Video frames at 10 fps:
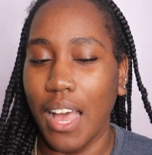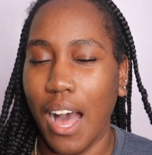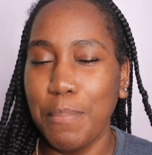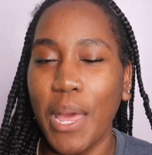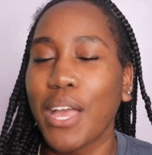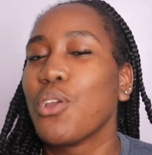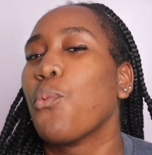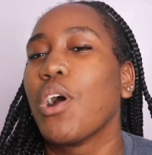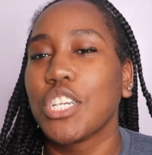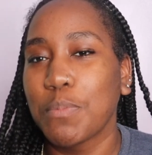I'm not gonna
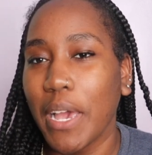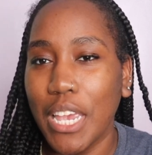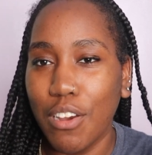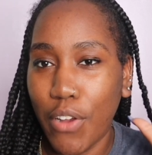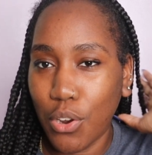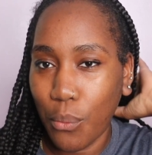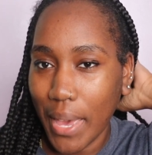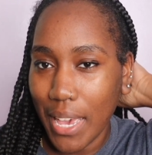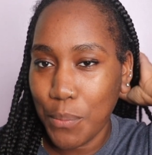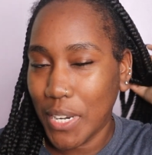wash my hair right
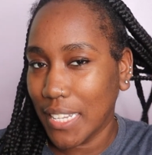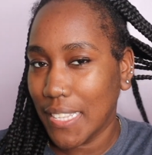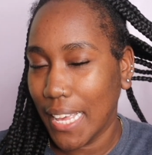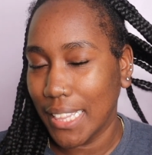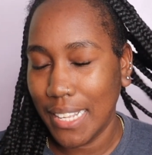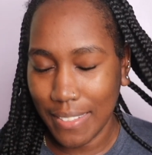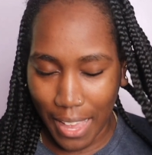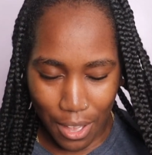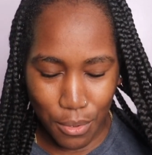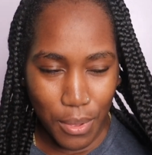away when I take these
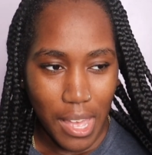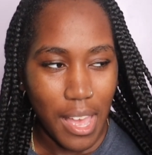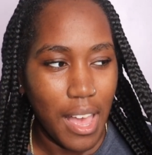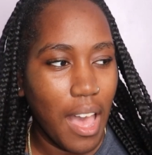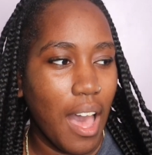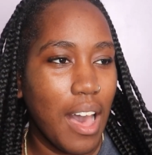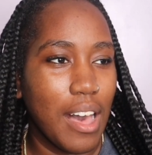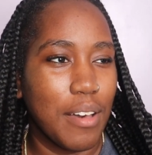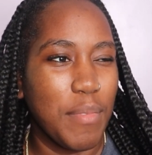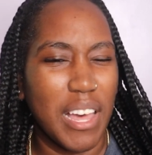out.
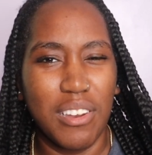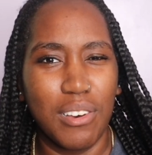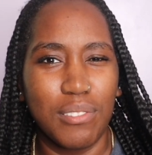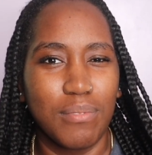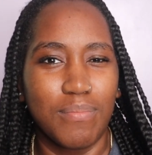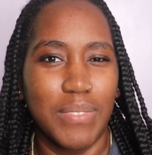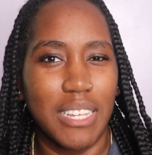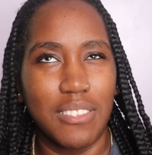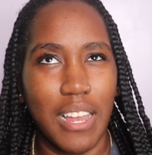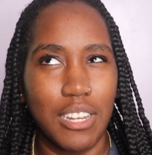I know
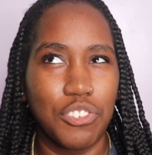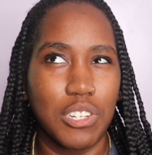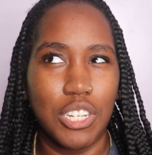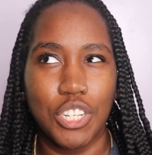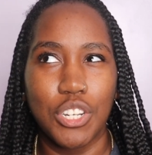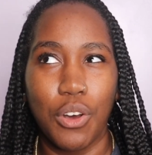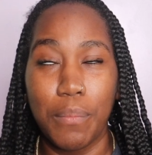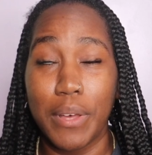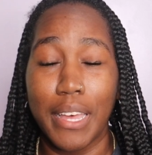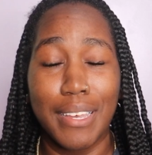it's not traditional,
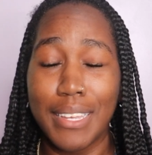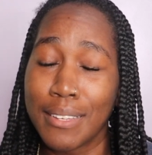but